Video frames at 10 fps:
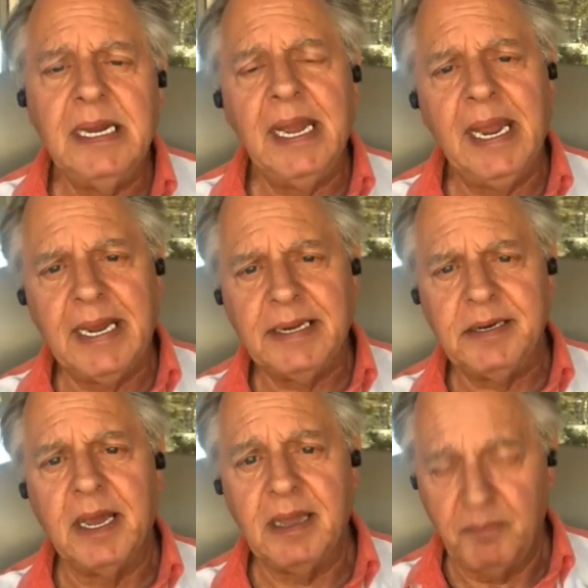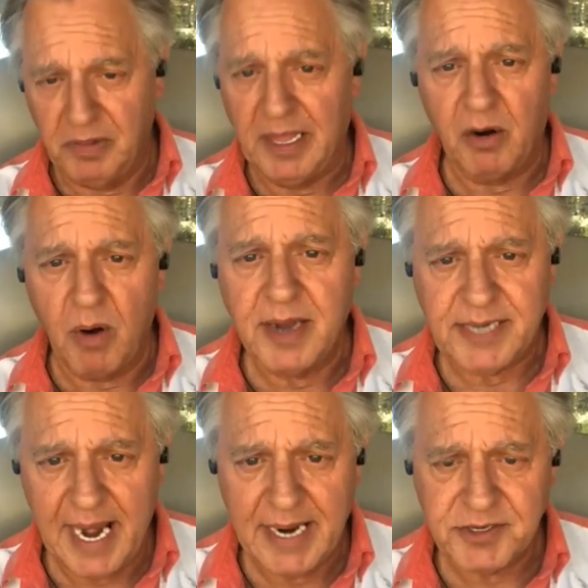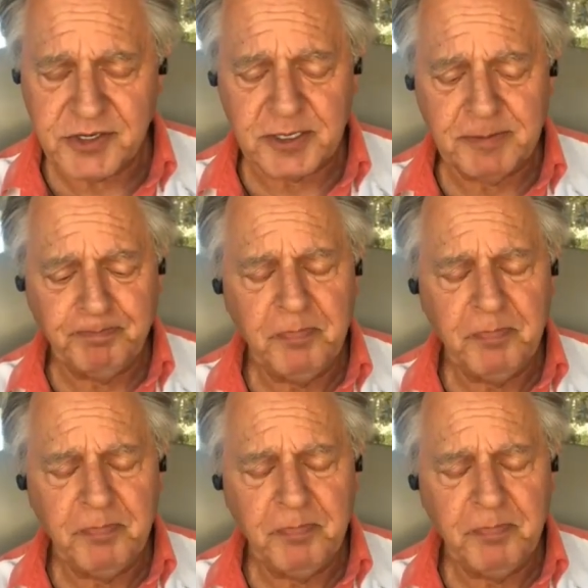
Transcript: and later on cancer.